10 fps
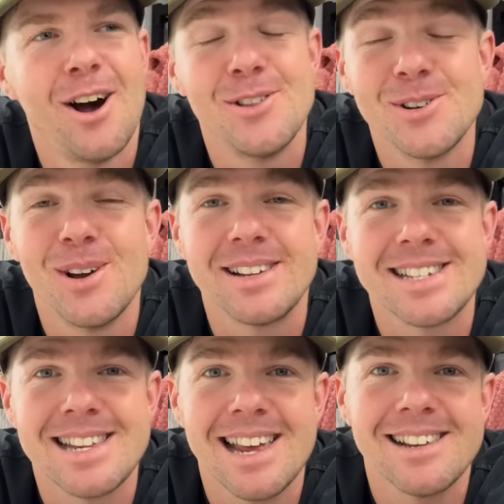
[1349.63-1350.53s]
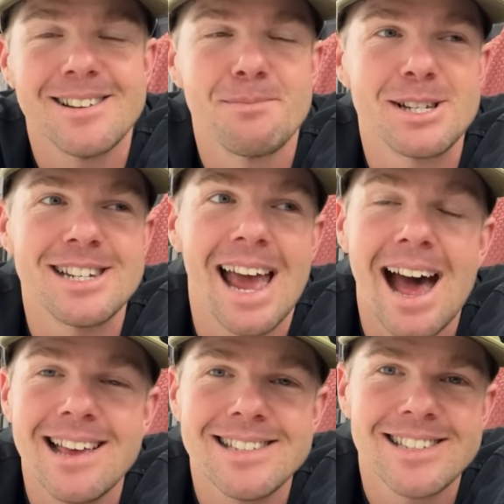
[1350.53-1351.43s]
I do understand it, but she
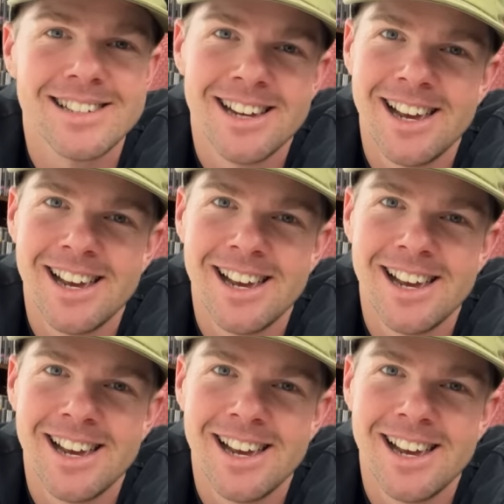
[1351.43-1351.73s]
has